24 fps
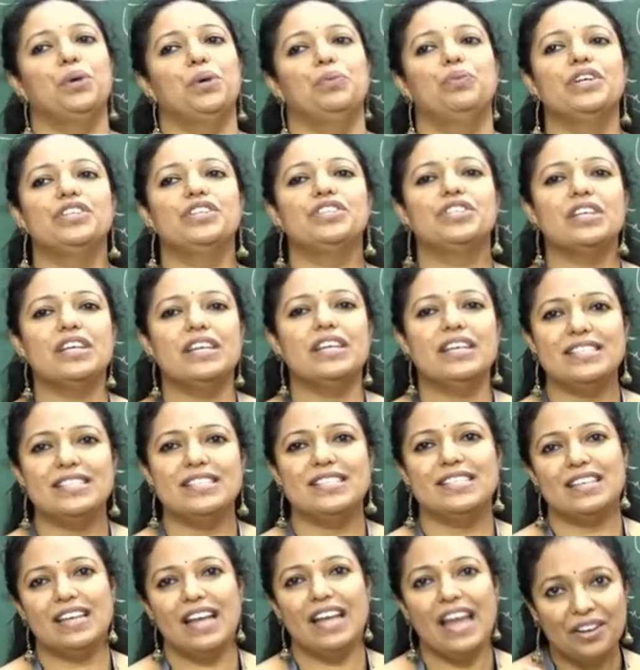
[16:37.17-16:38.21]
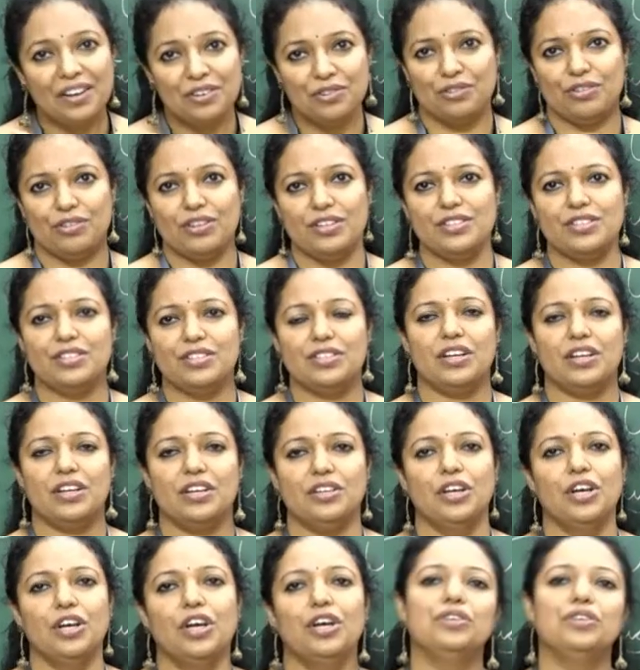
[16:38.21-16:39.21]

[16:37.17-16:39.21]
which is interested